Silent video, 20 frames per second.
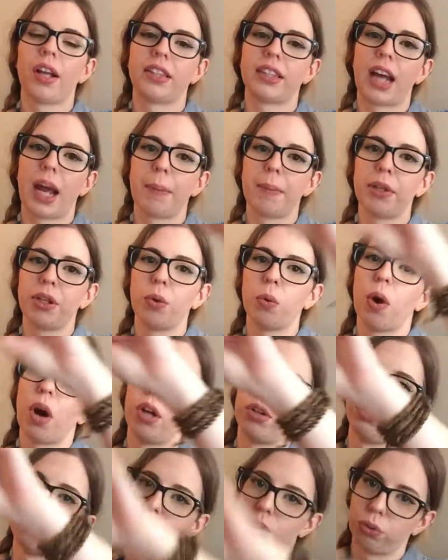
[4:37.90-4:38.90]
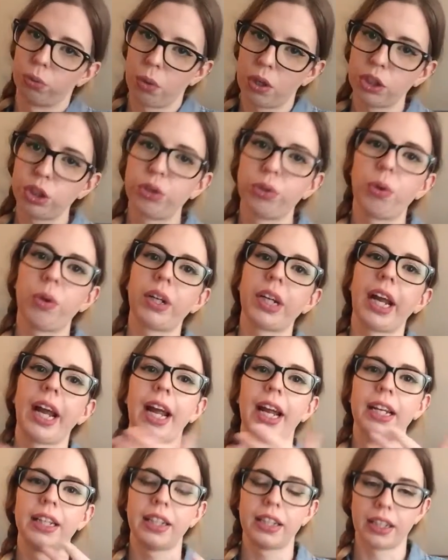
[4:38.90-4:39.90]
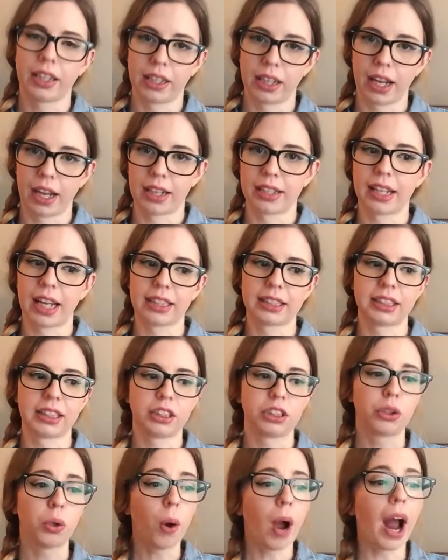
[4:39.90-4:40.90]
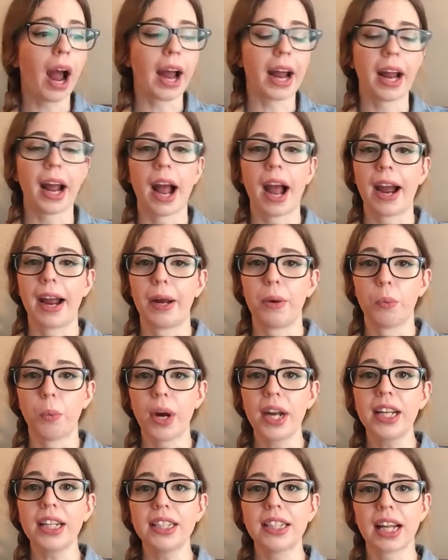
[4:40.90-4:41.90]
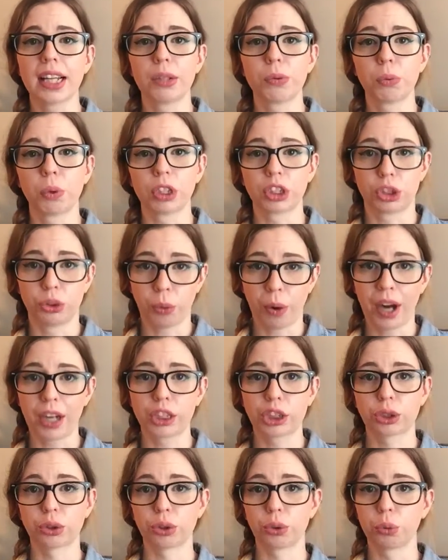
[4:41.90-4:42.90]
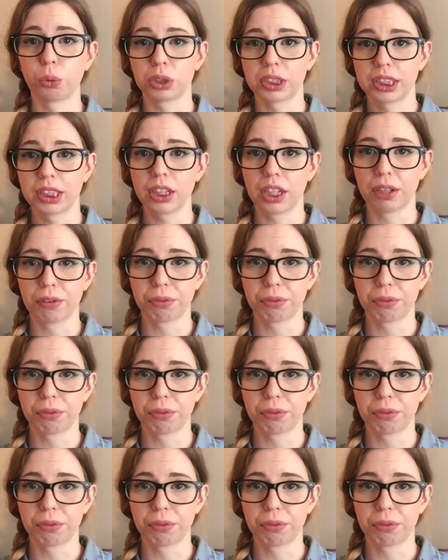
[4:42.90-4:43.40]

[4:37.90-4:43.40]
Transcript: time in the water, do one stroke, and that's it. So I waited that it was dry, so you will see the